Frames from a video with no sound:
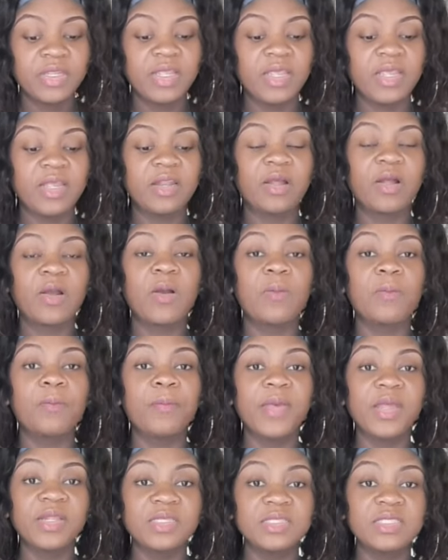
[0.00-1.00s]
in a
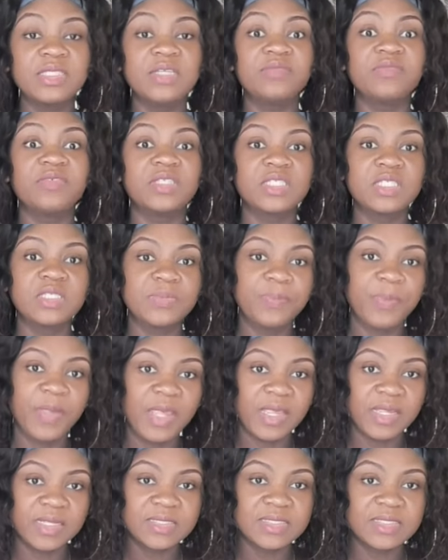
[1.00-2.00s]
competitive
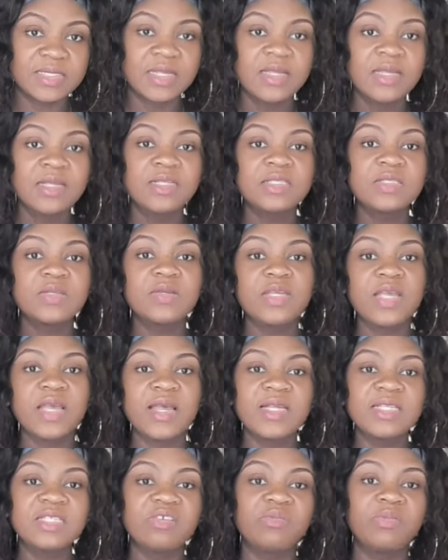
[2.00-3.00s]
space. So
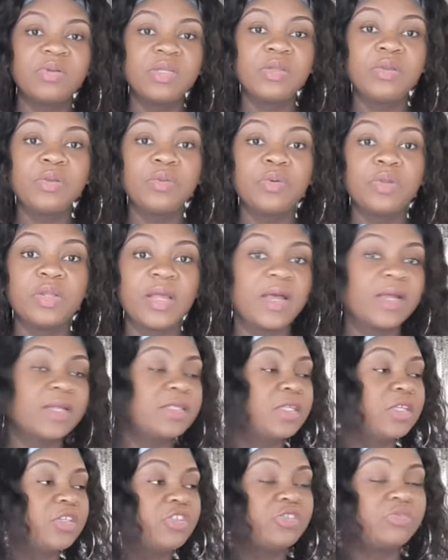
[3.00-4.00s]
yes, everybody know that
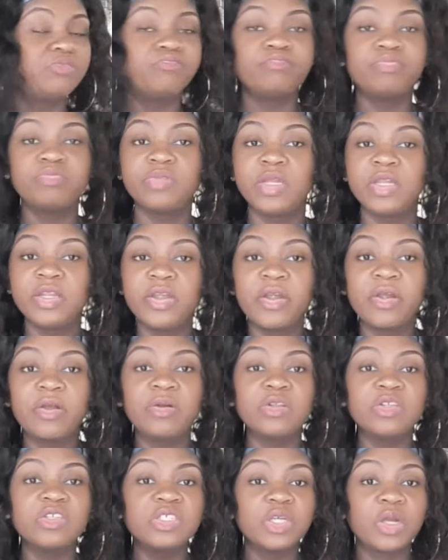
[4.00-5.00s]
in your
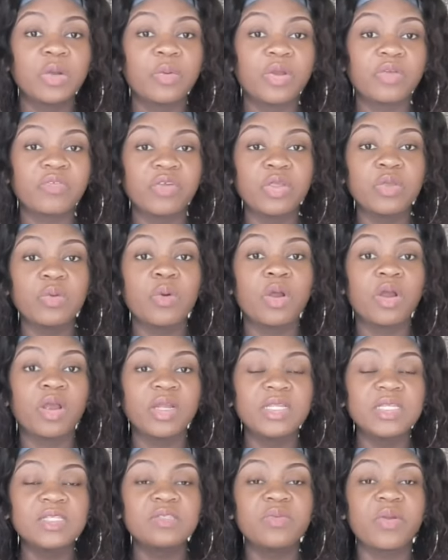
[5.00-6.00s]
country or wherever you are,
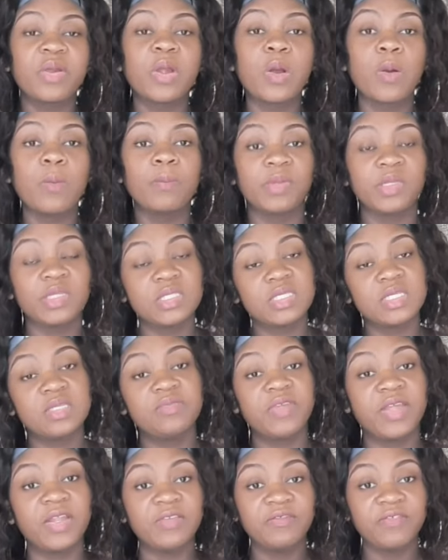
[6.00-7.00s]
it is very
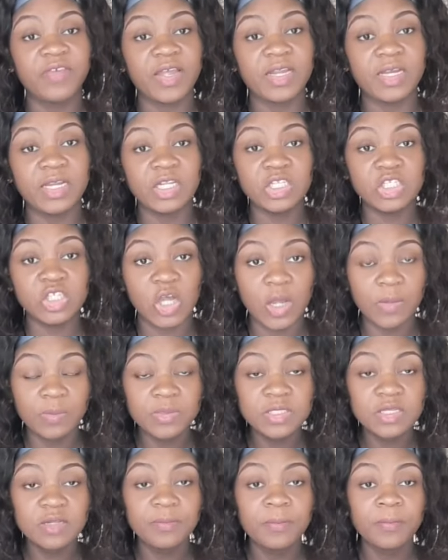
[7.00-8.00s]
competitive in finding jobs.
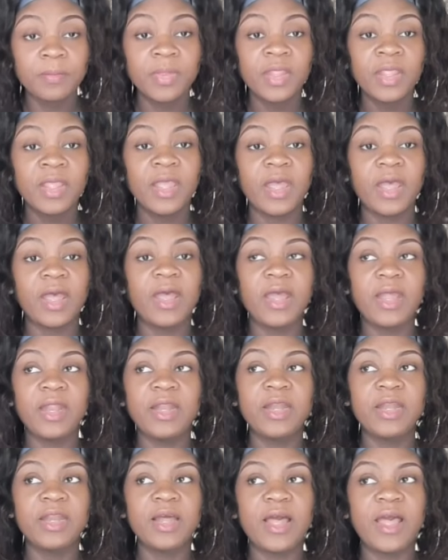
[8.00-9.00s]

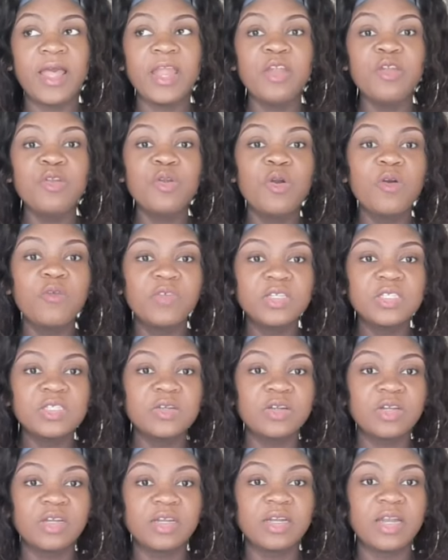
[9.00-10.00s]
And I know for
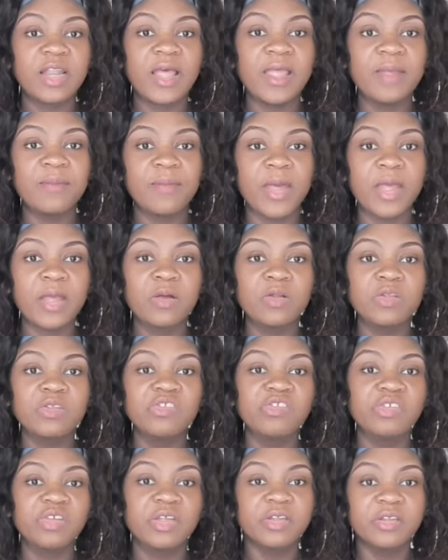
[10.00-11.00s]
certain, like my
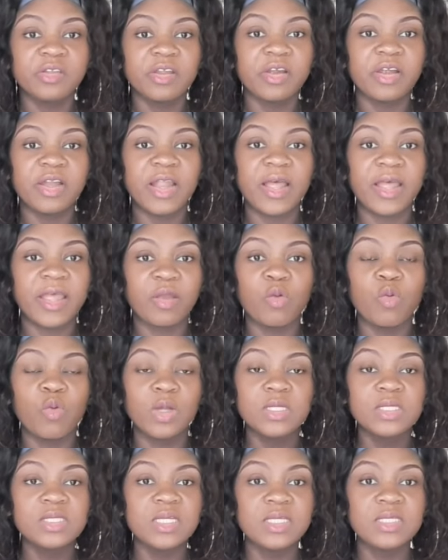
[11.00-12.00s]
country, they're like,
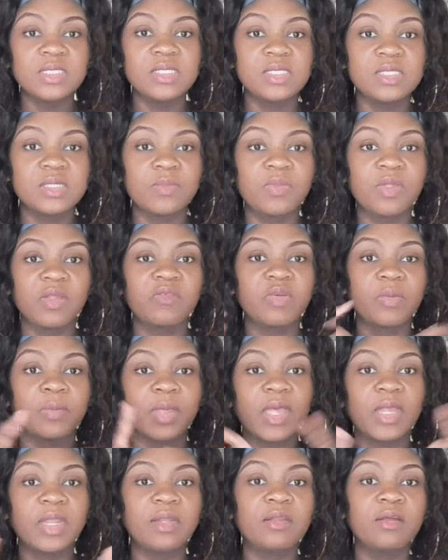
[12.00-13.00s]
once they see something from
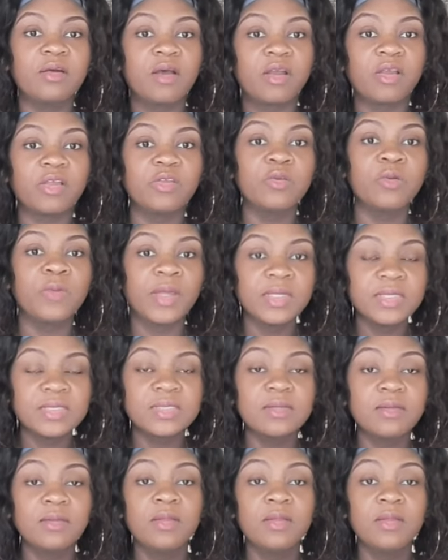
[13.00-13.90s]
Canada or US,